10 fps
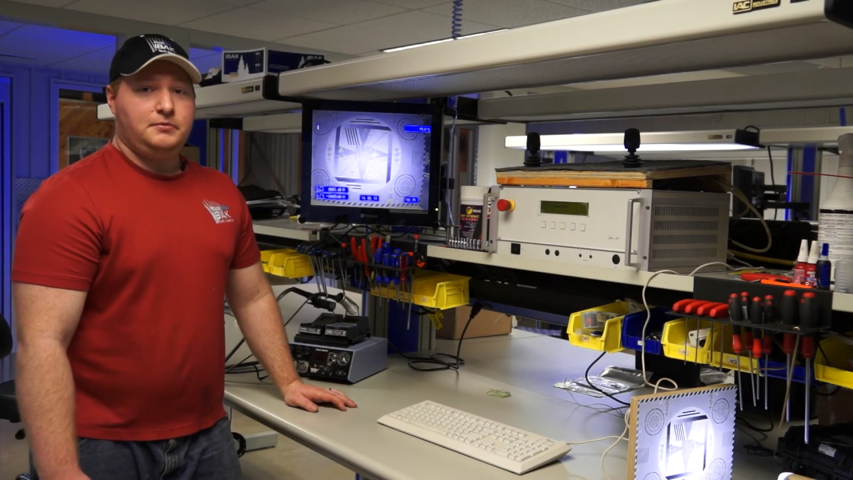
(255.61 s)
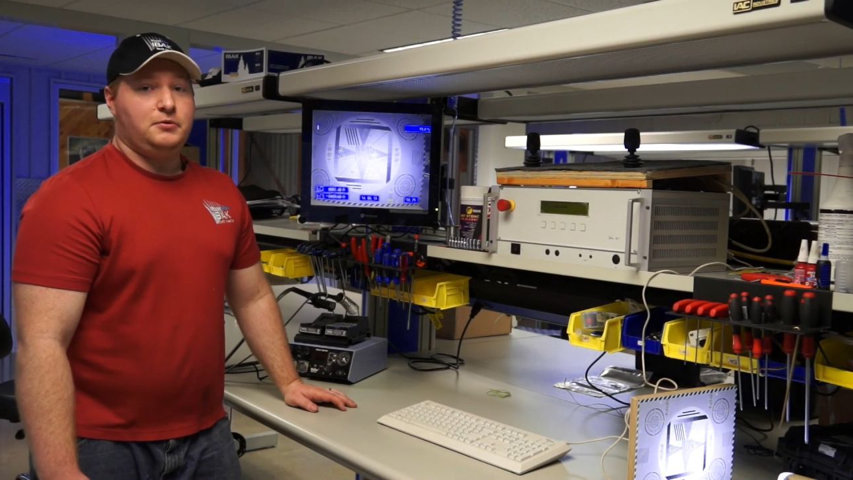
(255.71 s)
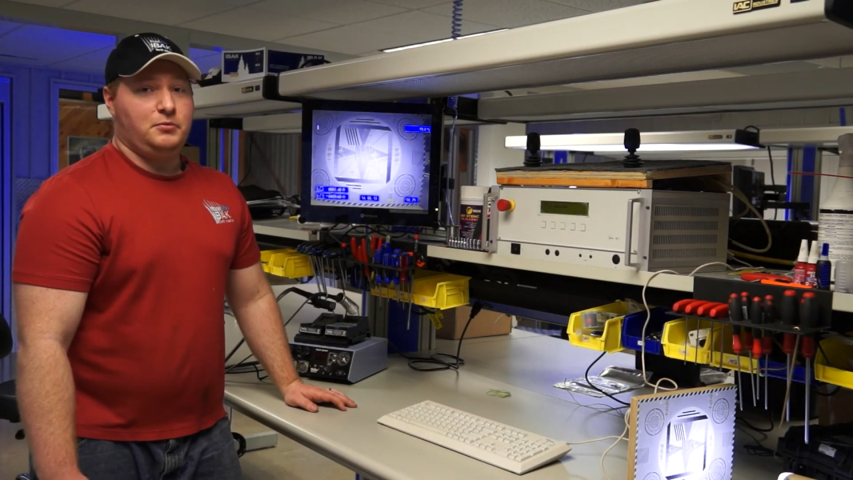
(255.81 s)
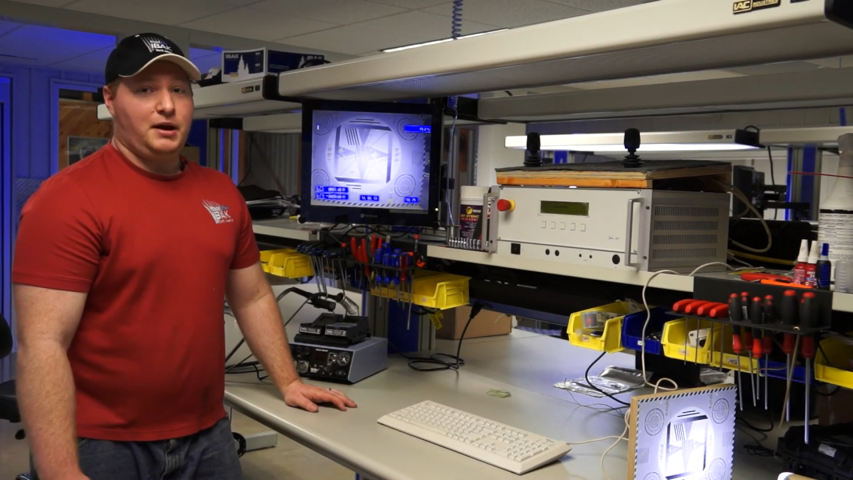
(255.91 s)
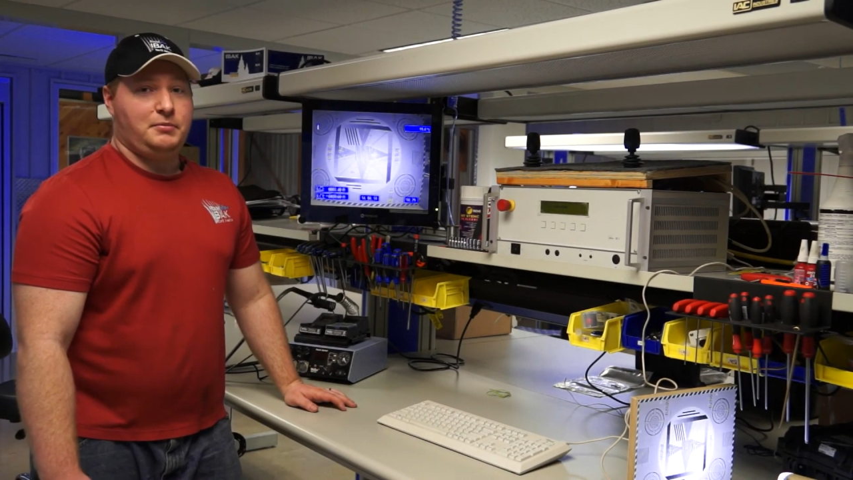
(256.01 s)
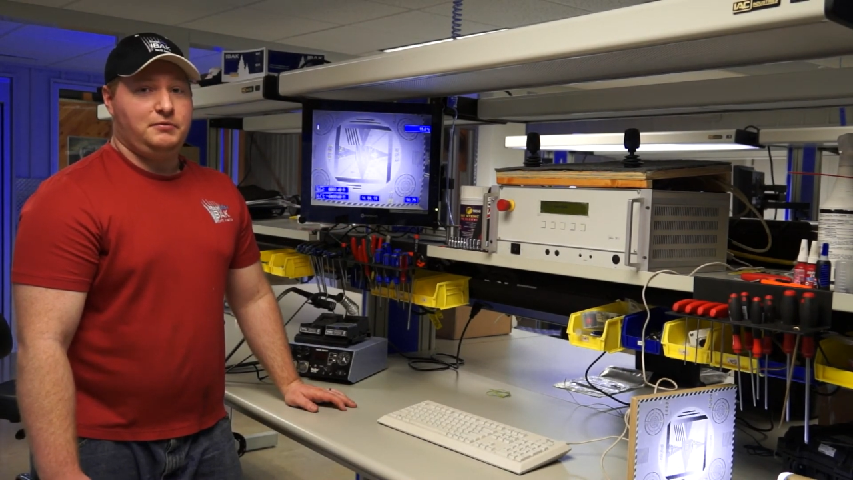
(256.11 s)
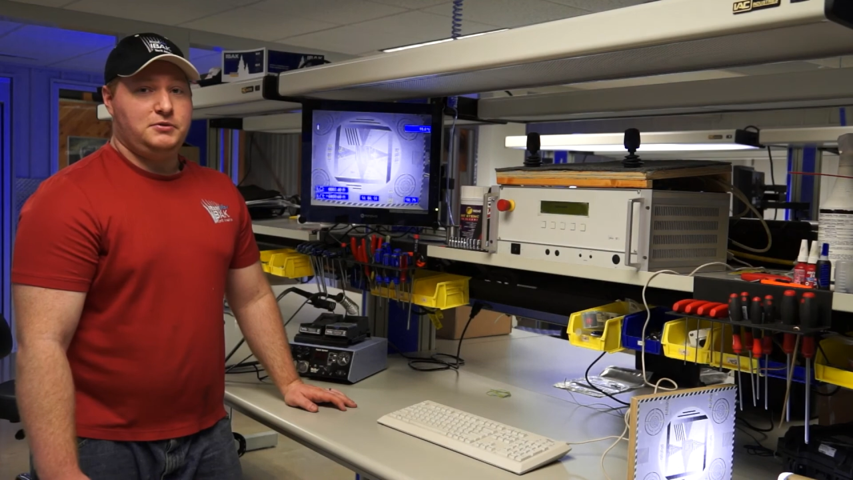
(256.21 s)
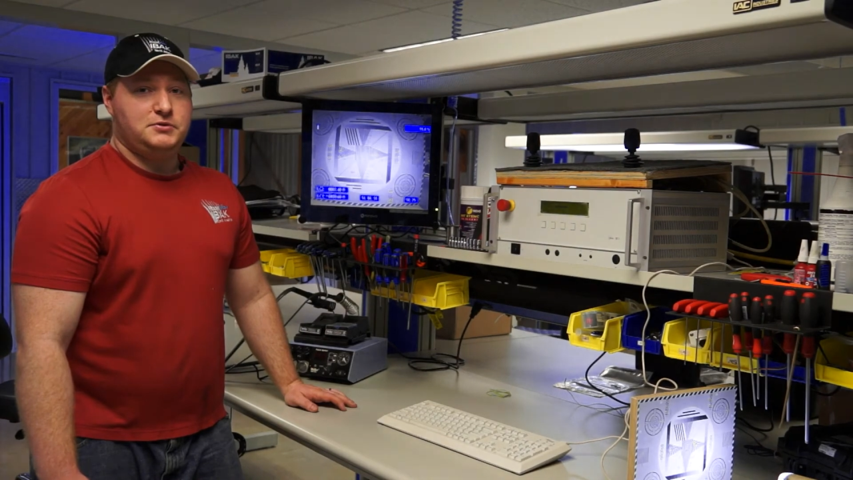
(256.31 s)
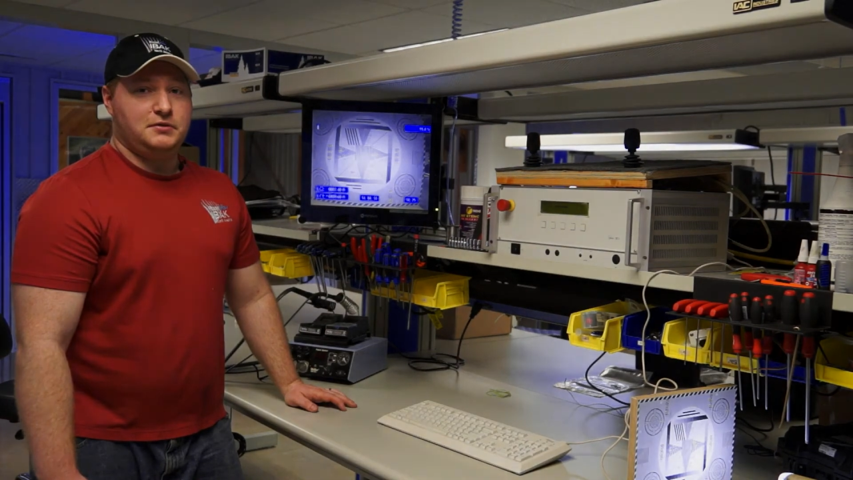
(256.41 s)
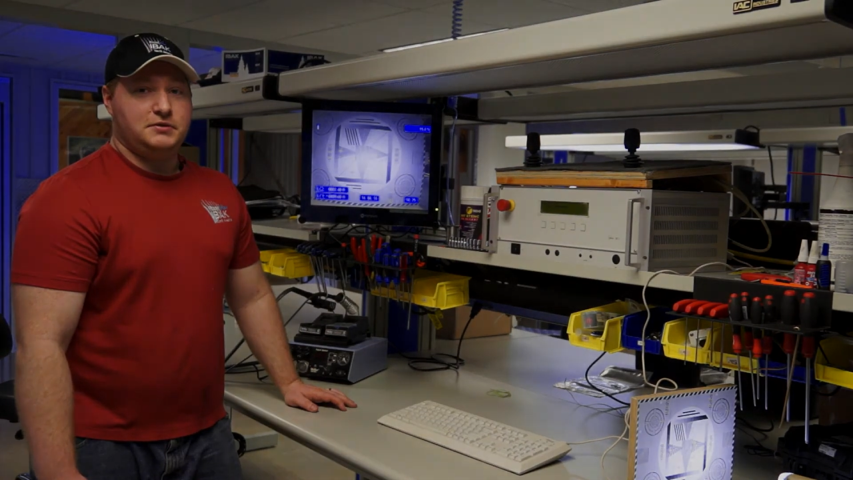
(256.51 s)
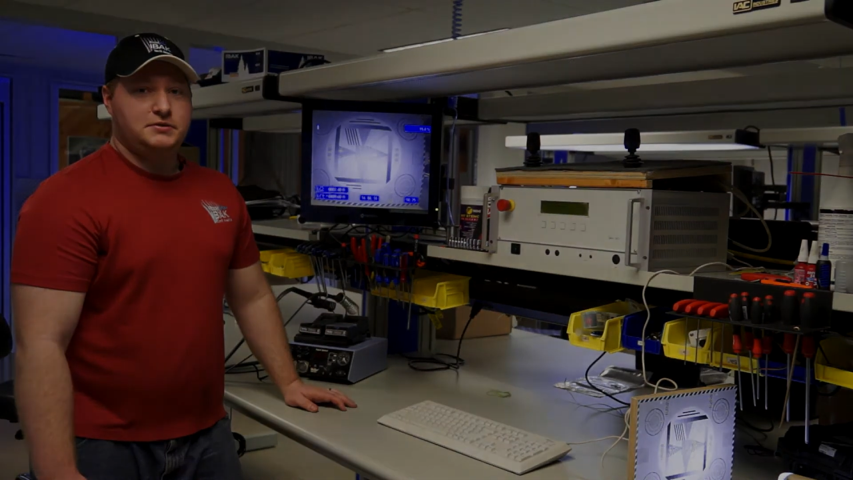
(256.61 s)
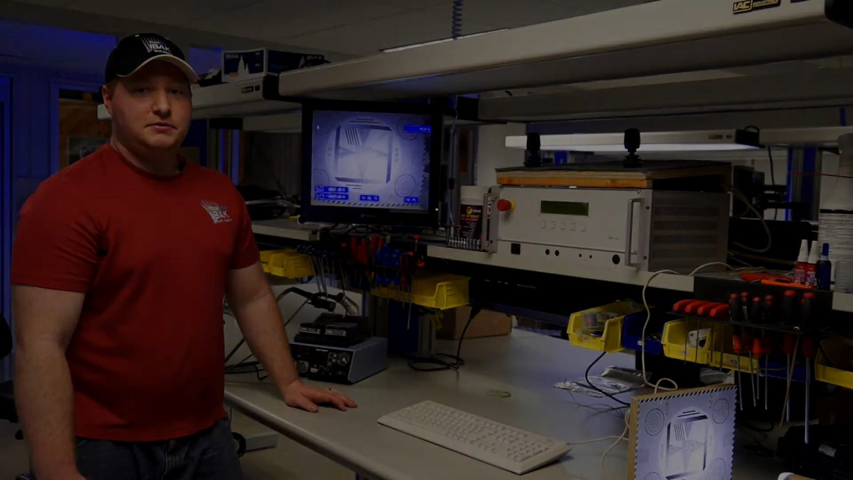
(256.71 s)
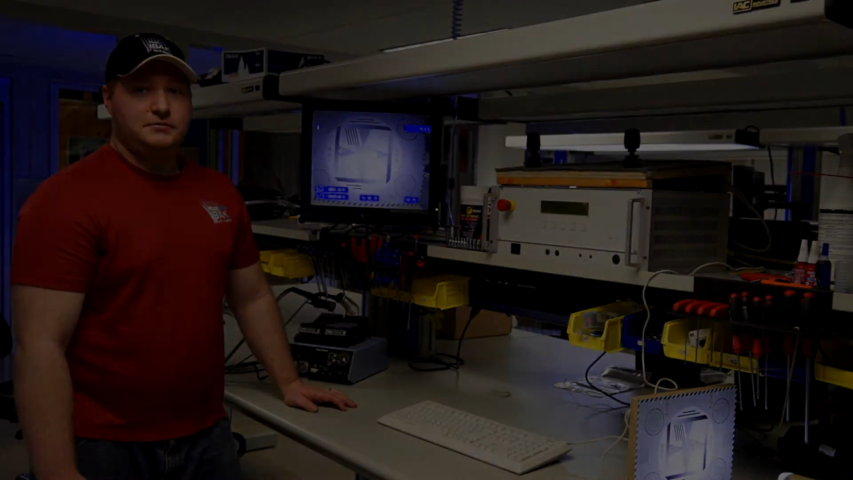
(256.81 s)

from Rapid View Service.